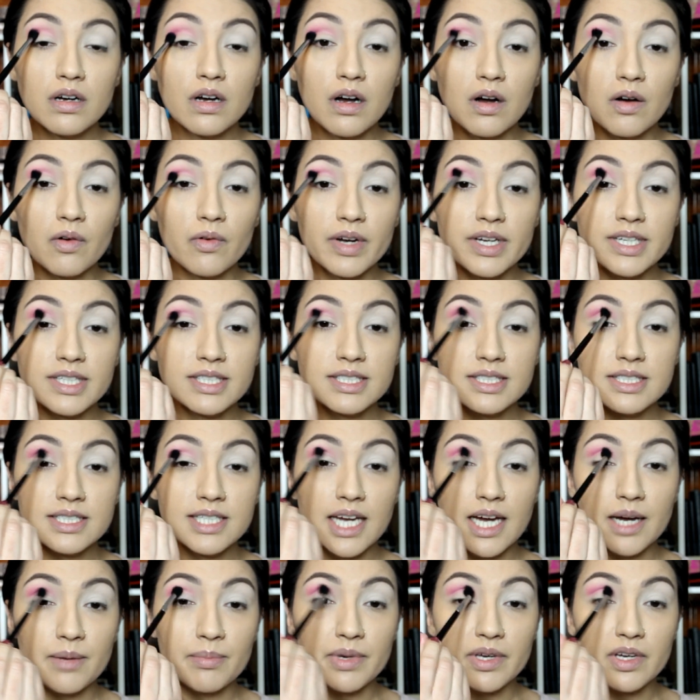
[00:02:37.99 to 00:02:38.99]
Always
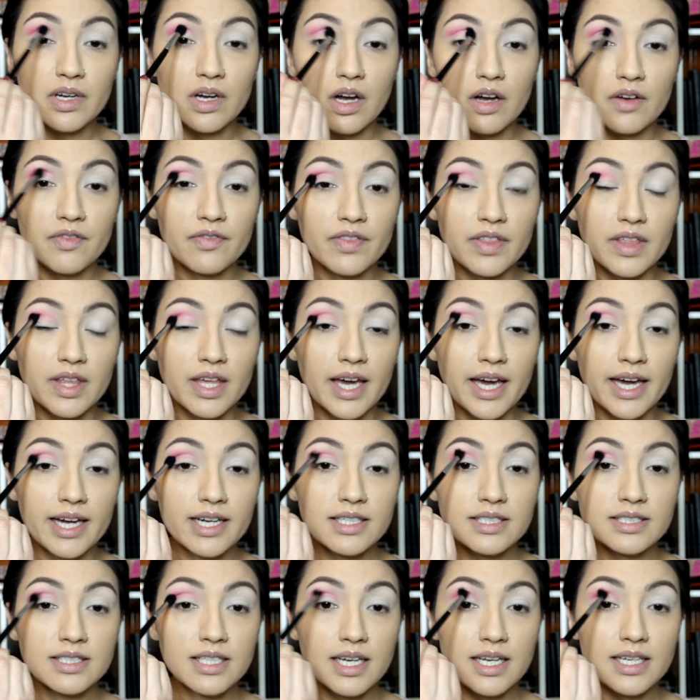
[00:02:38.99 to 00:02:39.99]
tapping off the
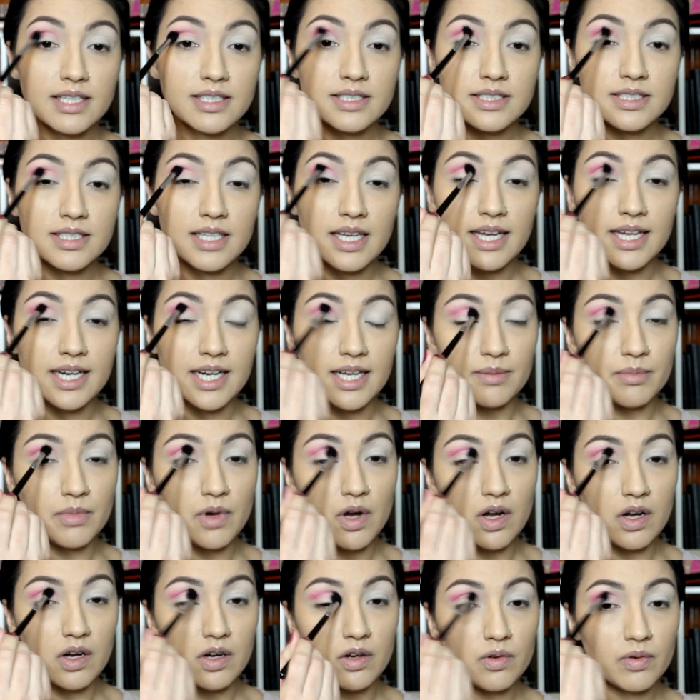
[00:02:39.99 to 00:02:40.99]
excess, and
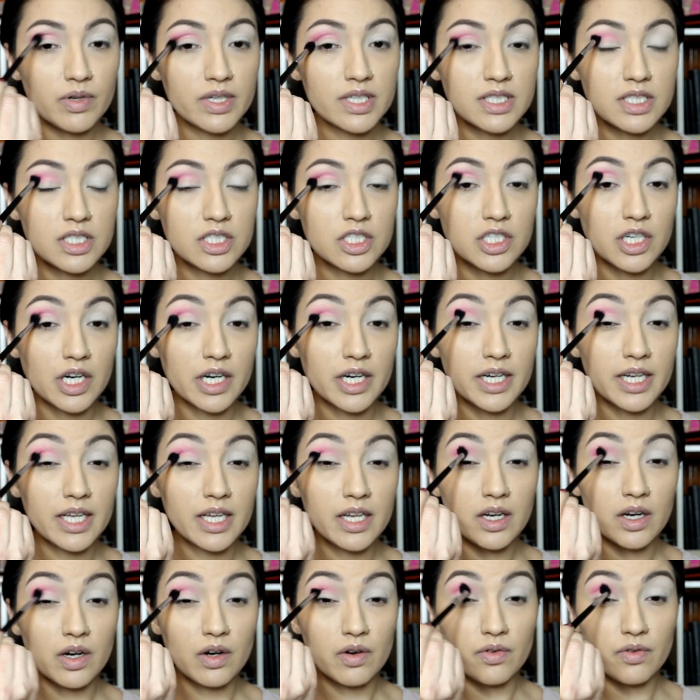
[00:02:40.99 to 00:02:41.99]
I'm always
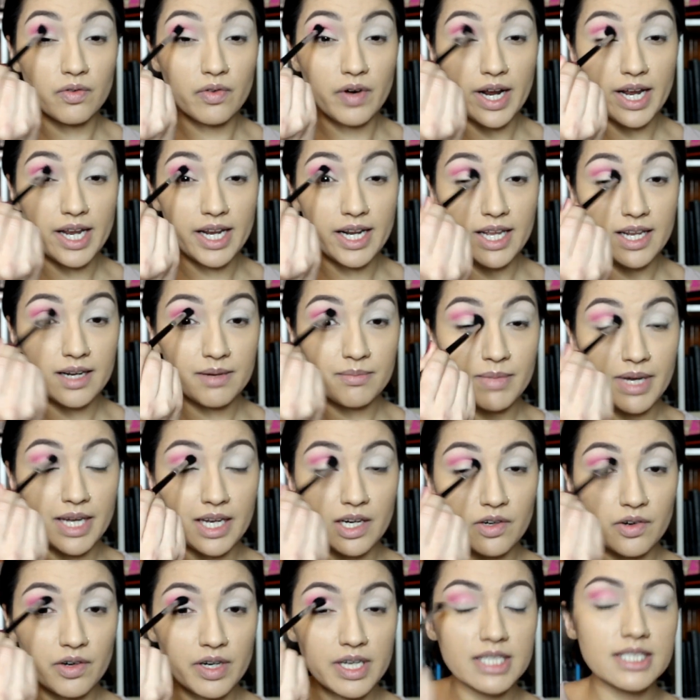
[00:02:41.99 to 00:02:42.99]
starting right in my
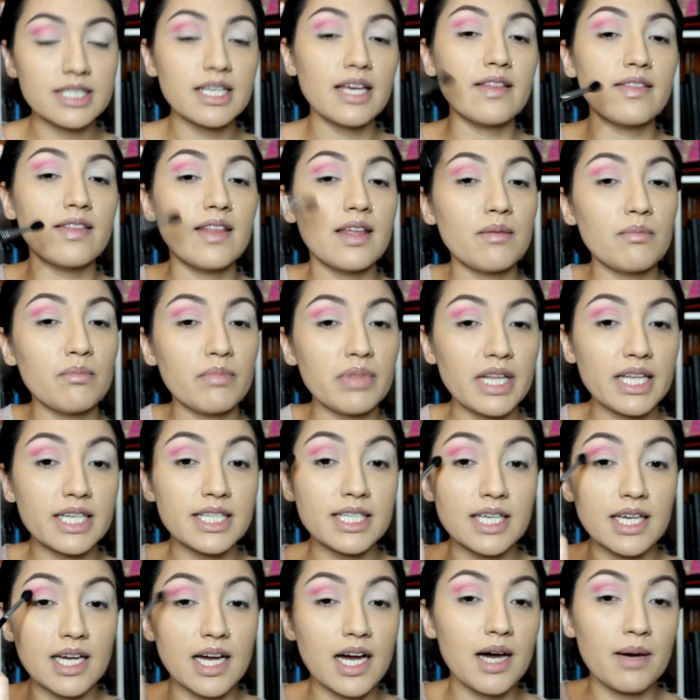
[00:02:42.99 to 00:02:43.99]
crease and then
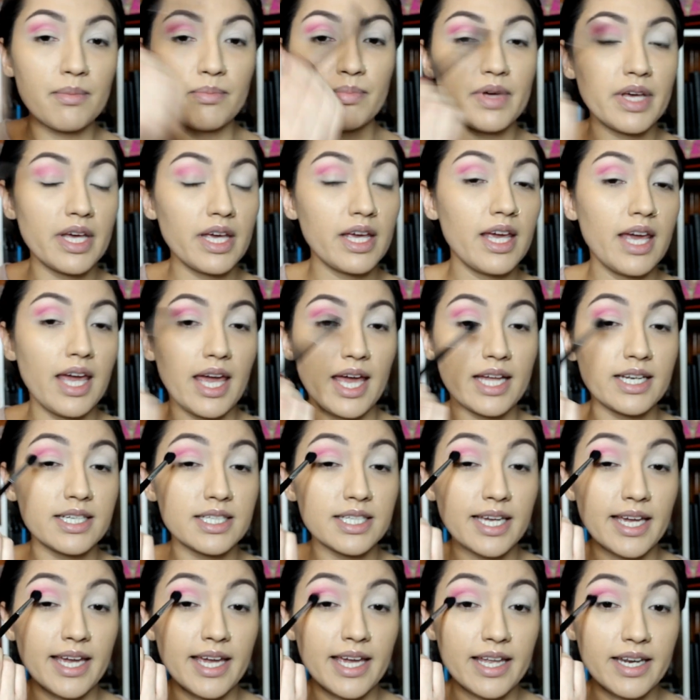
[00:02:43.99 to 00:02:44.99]
blending up
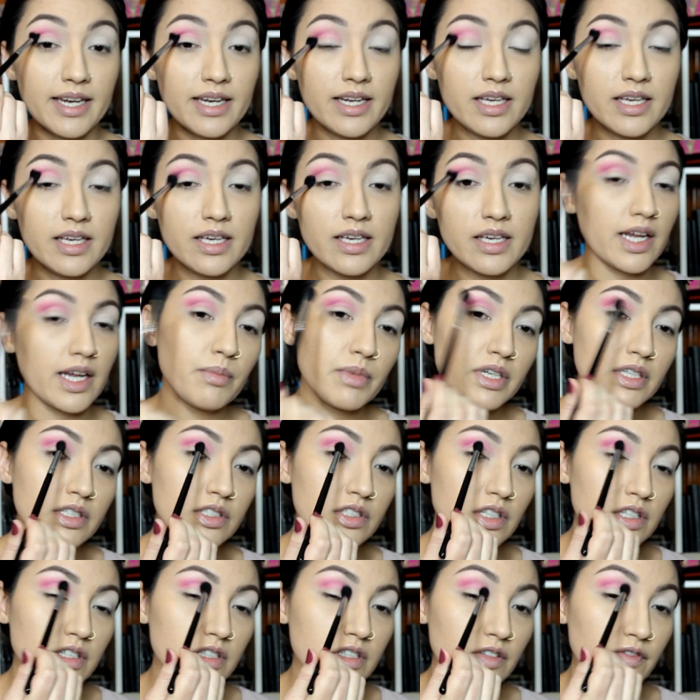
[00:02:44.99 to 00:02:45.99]
and in. Now I'm going to
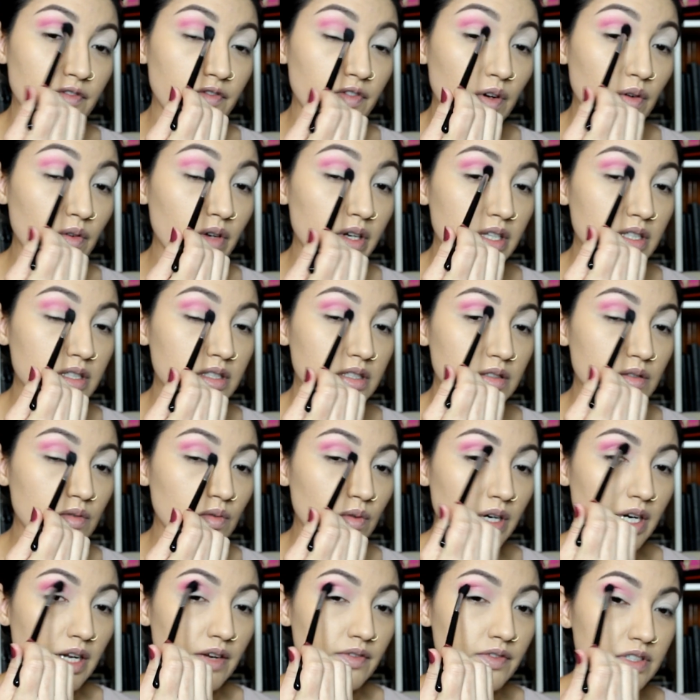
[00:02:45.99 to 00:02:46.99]
start to focus
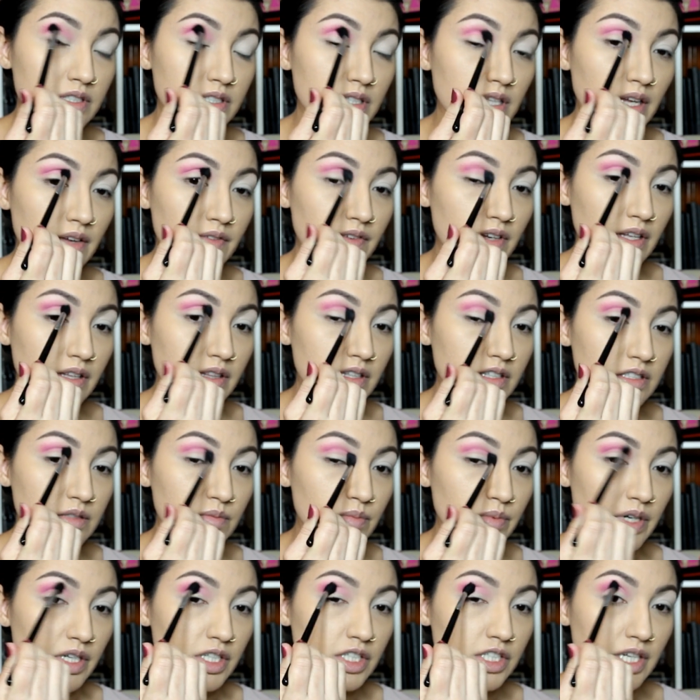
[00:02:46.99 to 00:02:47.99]
whatever's left on this
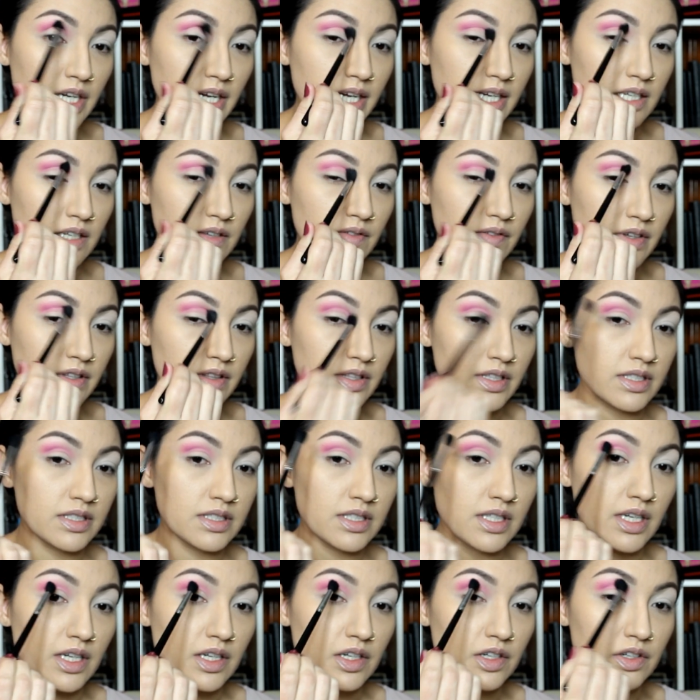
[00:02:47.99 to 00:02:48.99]
brush kind of on
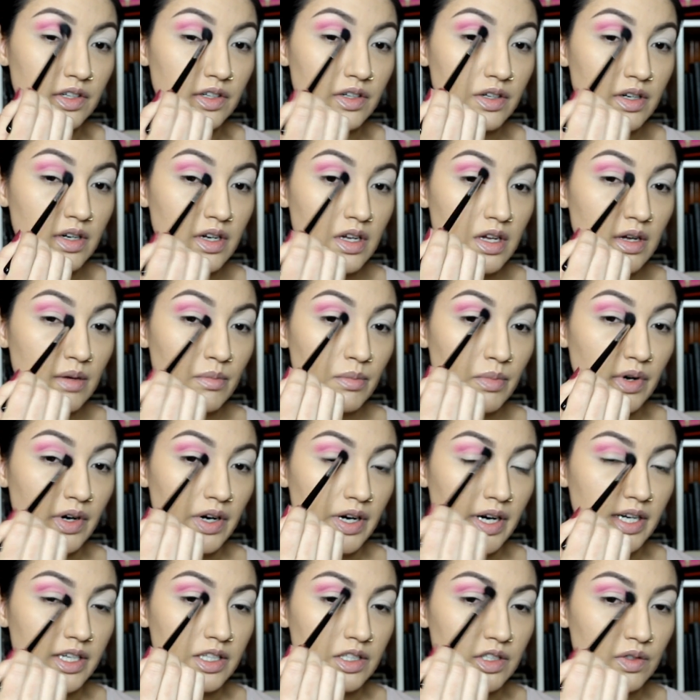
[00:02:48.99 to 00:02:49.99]
this inner
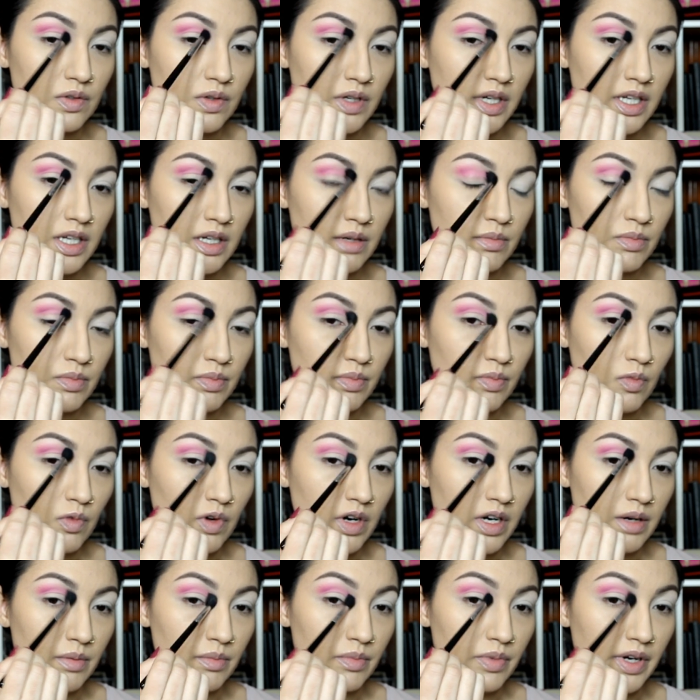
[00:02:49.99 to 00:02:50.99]
part. I do kind of
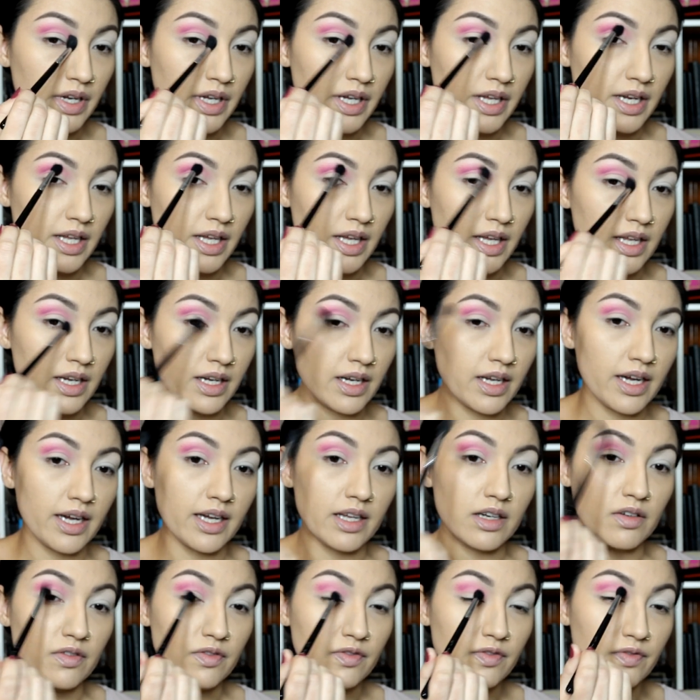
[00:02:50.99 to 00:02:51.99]
want to bring it in
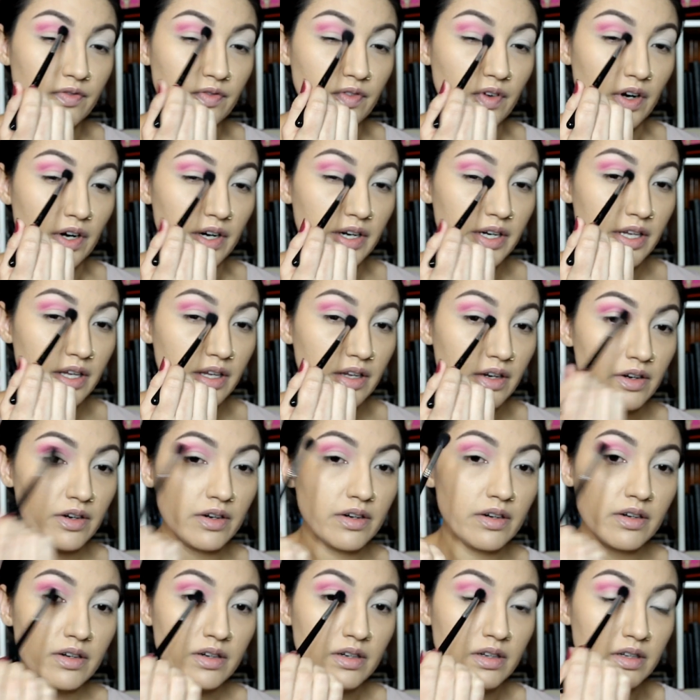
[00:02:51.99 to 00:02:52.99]
kind of far
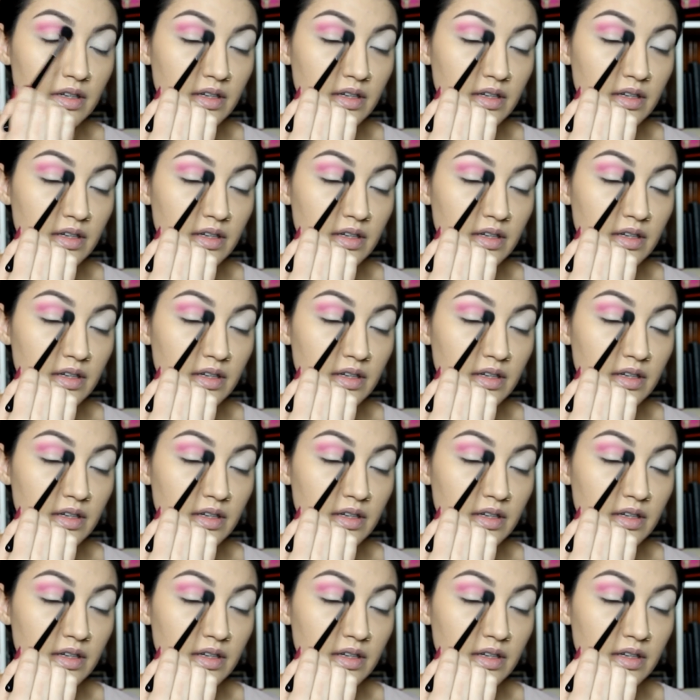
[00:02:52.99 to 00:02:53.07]
here.